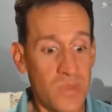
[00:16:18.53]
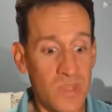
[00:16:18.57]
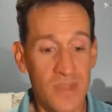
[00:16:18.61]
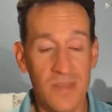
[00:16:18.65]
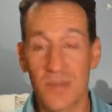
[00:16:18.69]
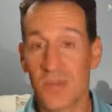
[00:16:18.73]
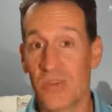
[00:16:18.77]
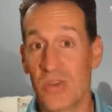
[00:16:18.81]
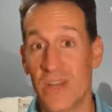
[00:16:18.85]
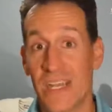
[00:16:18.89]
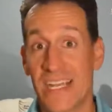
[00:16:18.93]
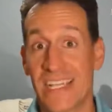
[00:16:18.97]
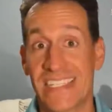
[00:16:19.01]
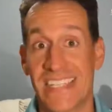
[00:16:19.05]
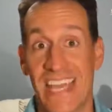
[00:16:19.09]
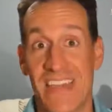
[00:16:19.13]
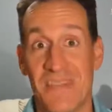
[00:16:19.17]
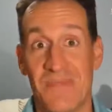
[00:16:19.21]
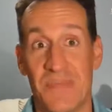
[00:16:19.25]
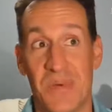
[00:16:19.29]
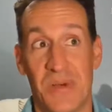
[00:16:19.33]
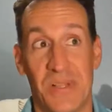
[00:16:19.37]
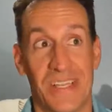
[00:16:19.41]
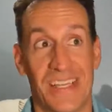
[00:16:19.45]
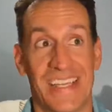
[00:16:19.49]
a great
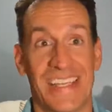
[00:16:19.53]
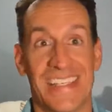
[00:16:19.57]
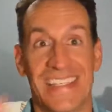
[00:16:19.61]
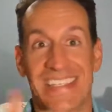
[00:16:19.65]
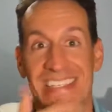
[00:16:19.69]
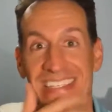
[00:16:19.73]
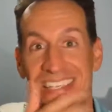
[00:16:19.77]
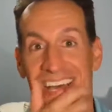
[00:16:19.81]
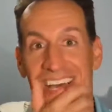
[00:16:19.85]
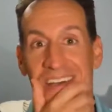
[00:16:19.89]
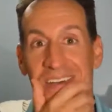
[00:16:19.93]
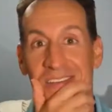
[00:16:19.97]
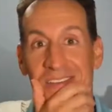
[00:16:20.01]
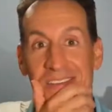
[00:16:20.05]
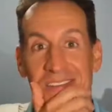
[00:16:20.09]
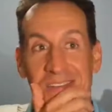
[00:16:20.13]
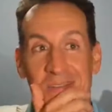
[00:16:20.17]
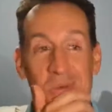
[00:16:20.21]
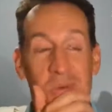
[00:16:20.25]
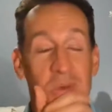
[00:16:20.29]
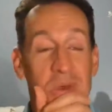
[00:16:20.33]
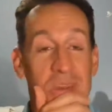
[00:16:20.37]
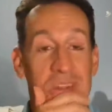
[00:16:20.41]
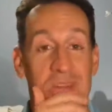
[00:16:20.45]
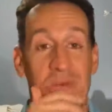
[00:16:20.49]
example is uh,
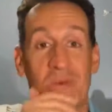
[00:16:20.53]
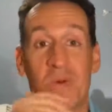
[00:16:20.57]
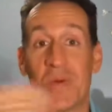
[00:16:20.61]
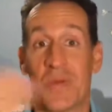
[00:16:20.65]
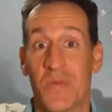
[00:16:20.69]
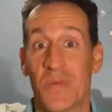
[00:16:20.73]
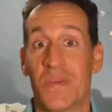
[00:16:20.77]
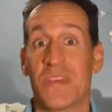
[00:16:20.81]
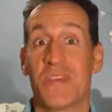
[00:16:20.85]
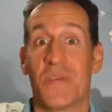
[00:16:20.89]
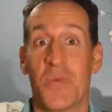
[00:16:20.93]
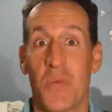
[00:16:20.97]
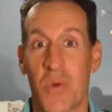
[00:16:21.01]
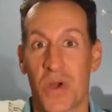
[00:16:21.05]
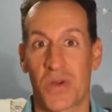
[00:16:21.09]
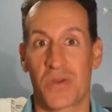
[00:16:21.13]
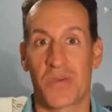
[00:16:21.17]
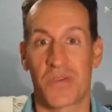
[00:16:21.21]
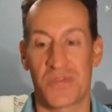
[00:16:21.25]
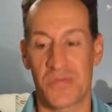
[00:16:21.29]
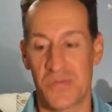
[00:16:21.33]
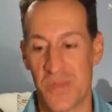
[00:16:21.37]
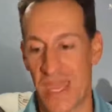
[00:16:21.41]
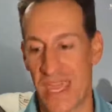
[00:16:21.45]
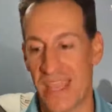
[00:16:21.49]
with, with, when you work
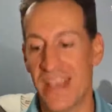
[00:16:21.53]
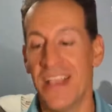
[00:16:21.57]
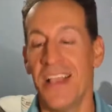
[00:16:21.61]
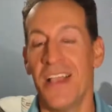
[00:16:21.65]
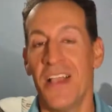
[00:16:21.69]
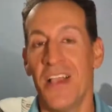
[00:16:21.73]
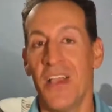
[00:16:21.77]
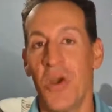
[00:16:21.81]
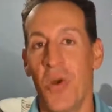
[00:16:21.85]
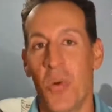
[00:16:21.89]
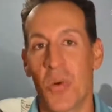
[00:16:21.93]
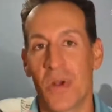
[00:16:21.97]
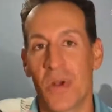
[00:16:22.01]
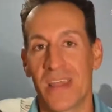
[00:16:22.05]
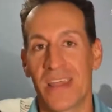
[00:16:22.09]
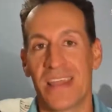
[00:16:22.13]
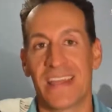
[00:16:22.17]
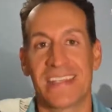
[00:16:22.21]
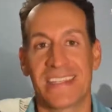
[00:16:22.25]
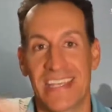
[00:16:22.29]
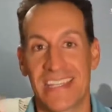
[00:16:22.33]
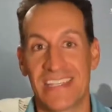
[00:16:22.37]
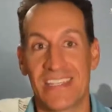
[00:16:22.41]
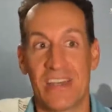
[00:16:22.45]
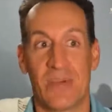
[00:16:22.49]
with me, one of the
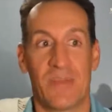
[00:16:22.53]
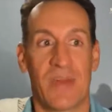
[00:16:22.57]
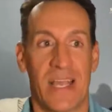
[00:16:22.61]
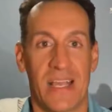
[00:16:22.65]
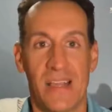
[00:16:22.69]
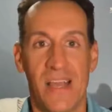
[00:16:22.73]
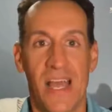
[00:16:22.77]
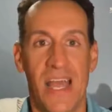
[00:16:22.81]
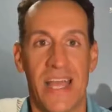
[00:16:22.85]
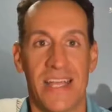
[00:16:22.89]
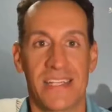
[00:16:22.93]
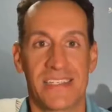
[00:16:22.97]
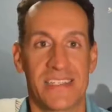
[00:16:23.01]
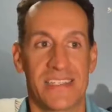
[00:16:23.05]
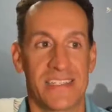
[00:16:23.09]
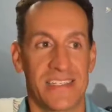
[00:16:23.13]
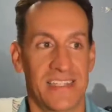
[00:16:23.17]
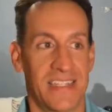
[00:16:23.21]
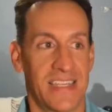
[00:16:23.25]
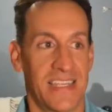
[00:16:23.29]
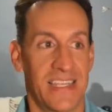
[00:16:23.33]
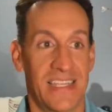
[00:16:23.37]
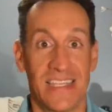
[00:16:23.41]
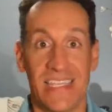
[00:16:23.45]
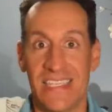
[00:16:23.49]
things I tell my clients is
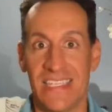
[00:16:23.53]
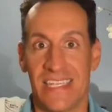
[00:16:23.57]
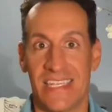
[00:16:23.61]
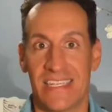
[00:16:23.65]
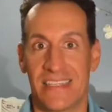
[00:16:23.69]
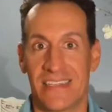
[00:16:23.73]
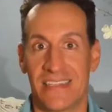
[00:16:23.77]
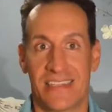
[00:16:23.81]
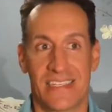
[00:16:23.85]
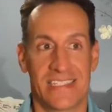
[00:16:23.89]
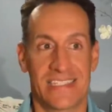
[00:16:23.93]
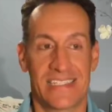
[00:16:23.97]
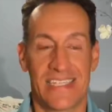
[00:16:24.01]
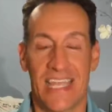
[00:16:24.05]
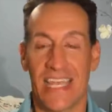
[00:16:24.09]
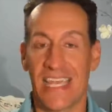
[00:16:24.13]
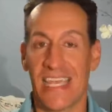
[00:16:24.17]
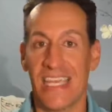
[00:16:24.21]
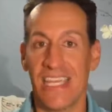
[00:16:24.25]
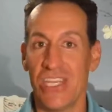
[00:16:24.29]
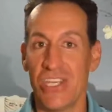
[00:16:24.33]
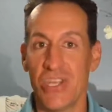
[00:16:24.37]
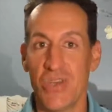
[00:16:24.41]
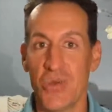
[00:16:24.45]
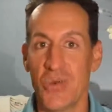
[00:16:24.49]
like, listen, the
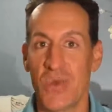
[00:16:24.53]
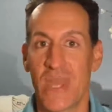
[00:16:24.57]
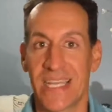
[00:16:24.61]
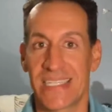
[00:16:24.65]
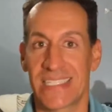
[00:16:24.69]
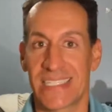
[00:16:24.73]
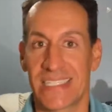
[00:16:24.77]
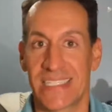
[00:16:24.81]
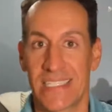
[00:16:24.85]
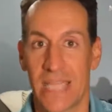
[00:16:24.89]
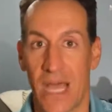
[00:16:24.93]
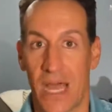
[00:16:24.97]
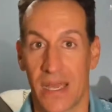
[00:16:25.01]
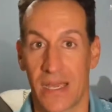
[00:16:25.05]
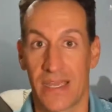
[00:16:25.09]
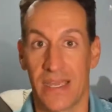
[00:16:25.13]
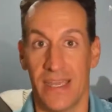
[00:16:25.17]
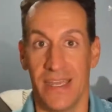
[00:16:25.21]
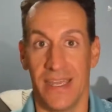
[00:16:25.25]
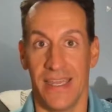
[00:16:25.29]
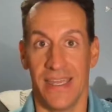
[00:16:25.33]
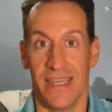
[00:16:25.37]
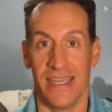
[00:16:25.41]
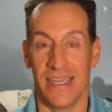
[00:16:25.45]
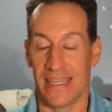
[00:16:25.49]
second you get stuck,
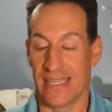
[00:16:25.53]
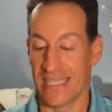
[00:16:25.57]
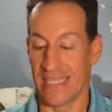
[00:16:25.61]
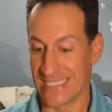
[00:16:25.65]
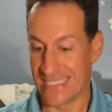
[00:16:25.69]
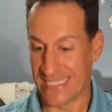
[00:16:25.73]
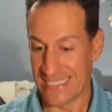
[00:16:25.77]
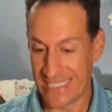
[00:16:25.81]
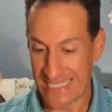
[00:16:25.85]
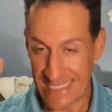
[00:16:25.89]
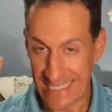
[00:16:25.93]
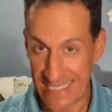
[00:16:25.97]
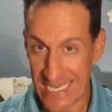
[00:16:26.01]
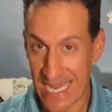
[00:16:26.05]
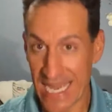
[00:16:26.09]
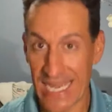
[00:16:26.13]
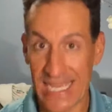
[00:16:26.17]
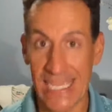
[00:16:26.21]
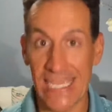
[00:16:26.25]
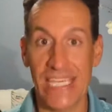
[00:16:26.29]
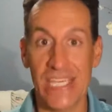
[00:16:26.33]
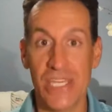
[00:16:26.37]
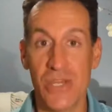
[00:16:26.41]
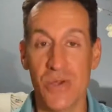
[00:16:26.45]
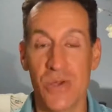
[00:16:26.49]
the
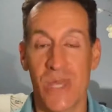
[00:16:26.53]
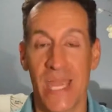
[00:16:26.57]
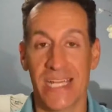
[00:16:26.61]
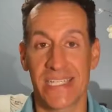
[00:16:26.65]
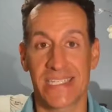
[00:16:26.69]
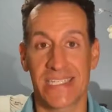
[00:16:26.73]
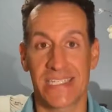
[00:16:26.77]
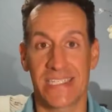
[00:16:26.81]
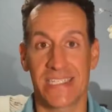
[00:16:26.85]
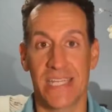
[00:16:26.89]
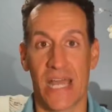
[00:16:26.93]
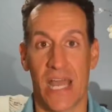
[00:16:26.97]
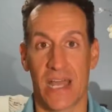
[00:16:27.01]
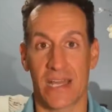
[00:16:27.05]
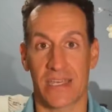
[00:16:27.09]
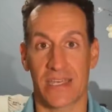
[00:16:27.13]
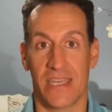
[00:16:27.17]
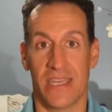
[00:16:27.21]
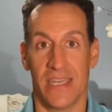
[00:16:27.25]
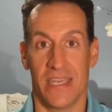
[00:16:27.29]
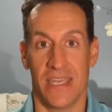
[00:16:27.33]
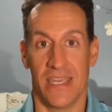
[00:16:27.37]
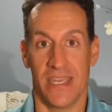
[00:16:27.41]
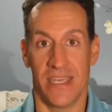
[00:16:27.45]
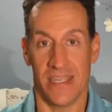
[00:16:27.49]
second you get stuck
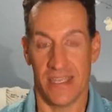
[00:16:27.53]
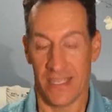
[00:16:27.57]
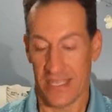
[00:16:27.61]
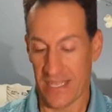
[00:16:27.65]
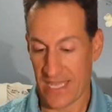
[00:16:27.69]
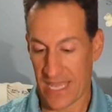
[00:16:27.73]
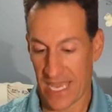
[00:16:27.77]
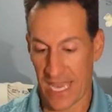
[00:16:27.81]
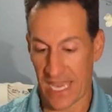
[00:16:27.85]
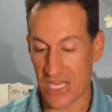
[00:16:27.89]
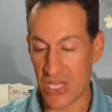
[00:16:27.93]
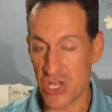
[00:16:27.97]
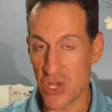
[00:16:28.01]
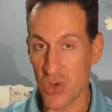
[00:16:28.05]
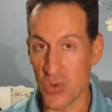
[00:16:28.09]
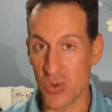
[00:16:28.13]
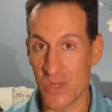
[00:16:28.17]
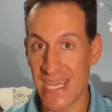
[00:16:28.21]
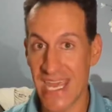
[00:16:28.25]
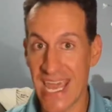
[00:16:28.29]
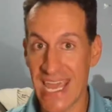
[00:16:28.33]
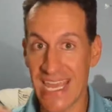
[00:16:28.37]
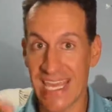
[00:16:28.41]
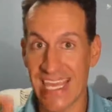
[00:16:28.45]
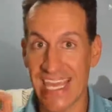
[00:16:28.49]
and you
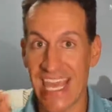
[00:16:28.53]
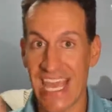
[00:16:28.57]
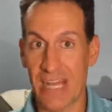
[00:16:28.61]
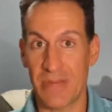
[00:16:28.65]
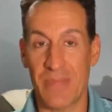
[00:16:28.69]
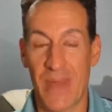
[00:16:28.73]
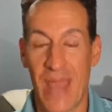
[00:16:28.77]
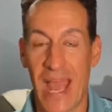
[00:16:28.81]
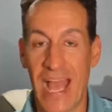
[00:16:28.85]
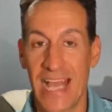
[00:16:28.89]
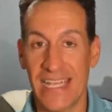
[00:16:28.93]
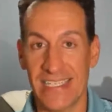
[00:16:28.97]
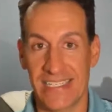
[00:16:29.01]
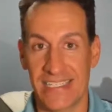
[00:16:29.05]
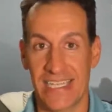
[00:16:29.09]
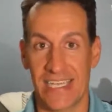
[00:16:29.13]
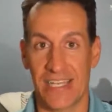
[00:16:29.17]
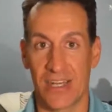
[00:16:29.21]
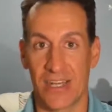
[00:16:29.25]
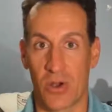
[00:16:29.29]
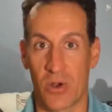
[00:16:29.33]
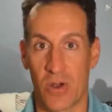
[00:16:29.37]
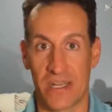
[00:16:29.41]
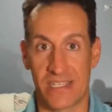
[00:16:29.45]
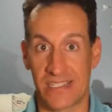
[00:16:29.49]
can't get past it
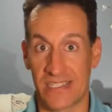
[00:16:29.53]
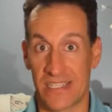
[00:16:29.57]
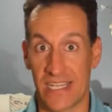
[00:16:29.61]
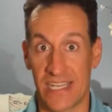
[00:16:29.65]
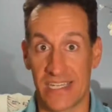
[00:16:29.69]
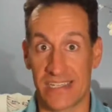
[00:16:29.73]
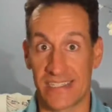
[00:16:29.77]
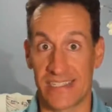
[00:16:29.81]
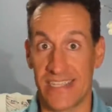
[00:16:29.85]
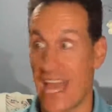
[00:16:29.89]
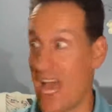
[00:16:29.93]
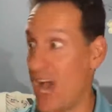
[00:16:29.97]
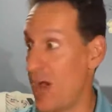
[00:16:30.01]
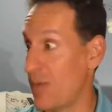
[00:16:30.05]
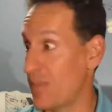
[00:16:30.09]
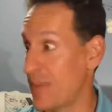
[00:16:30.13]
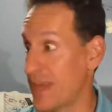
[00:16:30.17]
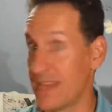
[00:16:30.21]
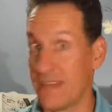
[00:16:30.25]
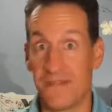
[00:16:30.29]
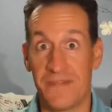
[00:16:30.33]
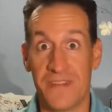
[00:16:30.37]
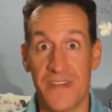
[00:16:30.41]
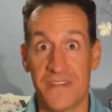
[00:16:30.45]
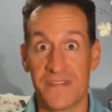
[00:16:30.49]
or it's it's now
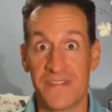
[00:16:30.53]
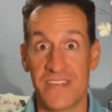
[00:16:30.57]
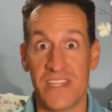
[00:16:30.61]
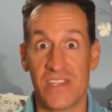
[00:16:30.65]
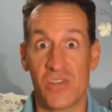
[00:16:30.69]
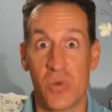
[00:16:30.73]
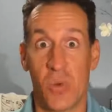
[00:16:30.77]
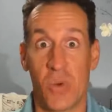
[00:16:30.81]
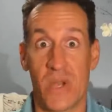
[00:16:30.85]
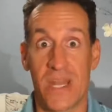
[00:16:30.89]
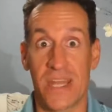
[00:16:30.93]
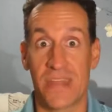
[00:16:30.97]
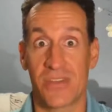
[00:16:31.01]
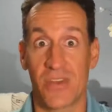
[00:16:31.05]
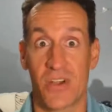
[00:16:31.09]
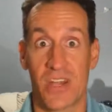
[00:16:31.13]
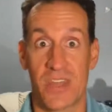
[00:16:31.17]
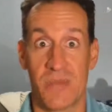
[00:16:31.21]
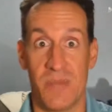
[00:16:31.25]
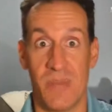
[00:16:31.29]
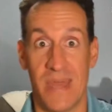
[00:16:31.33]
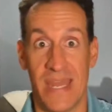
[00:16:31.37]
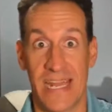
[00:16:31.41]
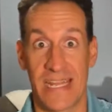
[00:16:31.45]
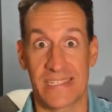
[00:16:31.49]
been 15, 20, 30
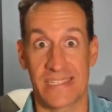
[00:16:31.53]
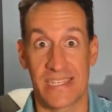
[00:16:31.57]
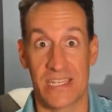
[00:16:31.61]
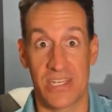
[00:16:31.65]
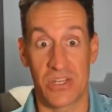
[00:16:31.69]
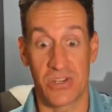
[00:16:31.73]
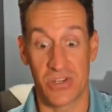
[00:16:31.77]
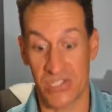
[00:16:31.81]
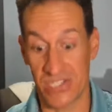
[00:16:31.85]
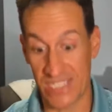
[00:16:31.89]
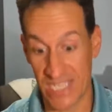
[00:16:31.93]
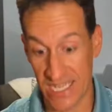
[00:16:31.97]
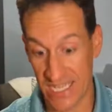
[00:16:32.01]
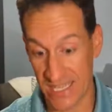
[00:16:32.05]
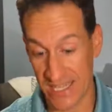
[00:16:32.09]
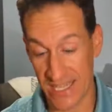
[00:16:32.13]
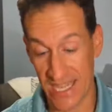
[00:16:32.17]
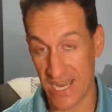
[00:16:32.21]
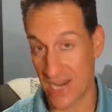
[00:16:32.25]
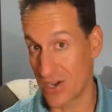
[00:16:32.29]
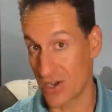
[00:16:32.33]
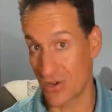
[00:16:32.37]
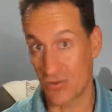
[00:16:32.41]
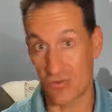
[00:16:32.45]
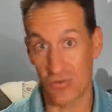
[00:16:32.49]
minutes and you're sitting
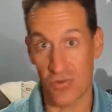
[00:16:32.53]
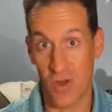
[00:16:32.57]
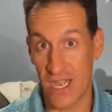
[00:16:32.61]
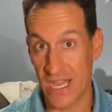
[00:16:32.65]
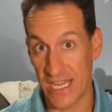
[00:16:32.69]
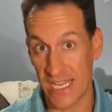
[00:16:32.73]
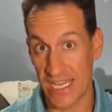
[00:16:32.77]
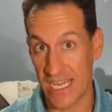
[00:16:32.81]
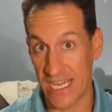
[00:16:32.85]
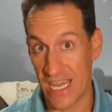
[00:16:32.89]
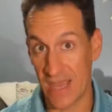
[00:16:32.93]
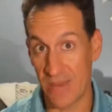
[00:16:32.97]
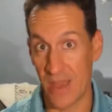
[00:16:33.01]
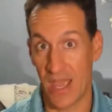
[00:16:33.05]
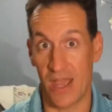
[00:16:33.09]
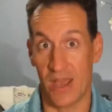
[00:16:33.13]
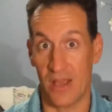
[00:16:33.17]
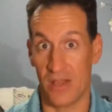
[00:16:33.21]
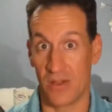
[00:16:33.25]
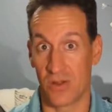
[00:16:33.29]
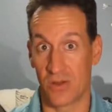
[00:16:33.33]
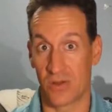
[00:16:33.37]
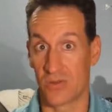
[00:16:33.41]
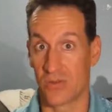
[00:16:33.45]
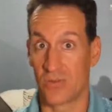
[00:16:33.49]
there writing an
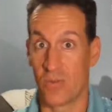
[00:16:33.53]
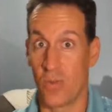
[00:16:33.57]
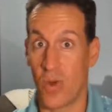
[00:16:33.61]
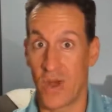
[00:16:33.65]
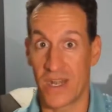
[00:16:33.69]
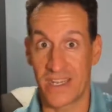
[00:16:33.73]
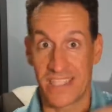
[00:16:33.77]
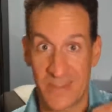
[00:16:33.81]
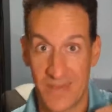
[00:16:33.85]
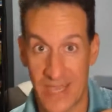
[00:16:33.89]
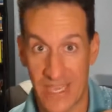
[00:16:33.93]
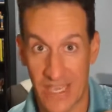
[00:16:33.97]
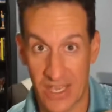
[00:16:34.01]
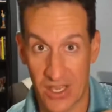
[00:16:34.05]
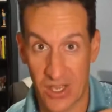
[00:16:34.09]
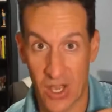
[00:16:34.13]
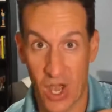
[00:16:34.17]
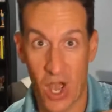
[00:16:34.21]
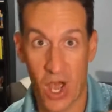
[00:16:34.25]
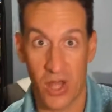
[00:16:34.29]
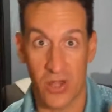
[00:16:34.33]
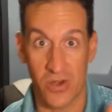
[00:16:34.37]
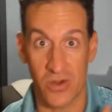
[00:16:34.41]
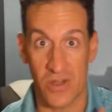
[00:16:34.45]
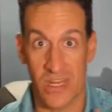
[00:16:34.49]
email or wanting to make a
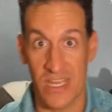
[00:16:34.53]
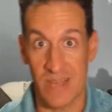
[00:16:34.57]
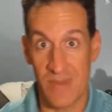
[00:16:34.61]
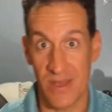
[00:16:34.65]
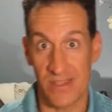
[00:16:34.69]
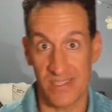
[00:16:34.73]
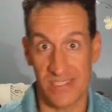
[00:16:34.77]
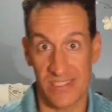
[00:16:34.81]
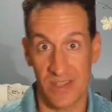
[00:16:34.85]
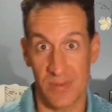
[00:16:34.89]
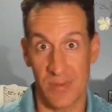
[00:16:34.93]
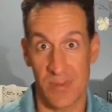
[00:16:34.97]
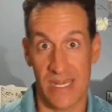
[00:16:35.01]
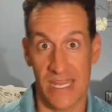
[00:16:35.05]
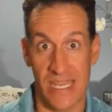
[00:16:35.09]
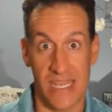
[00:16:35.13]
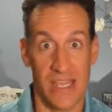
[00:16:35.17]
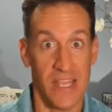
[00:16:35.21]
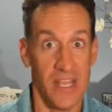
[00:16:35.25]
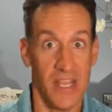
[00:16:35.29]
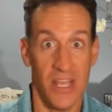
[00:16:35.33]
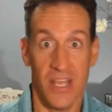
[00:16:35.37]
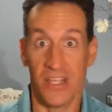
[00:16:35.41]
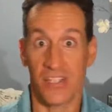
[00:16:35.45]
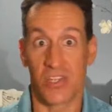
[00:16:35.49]
call or email somebody
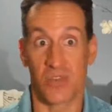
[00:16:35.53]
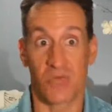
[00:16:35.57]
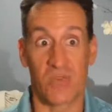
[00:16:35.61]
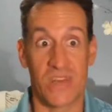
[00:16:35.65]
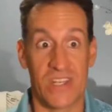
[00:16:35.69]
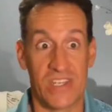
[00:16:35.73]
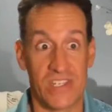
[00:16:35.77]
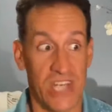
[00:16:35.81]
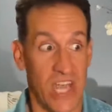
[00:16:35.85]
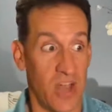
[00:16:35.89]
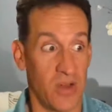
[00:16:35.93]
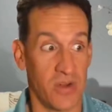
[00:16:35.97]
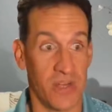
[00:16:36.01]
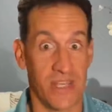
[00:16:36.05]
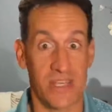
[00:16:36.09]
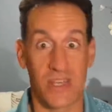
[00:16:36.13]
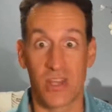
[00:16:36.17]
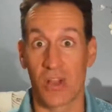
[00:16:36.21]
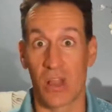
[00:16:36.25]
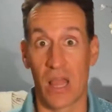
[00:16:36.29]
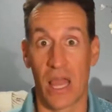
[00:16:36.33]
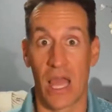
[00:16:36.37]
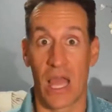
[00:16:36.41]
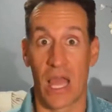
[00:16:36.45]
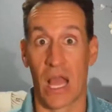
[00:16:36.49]
to reach out and you're
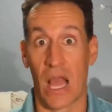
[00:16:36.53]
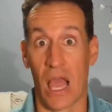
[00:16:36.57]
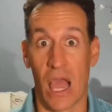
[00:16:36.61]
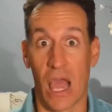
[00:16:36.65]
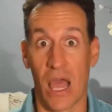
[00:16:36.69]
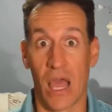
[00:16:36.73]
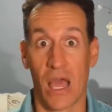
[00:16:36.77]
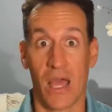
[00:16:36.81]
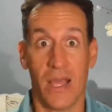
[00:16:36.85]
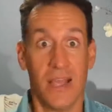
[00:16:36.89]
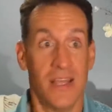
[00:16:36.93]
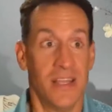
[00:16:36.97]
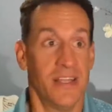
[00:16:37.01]
like, "Ugh,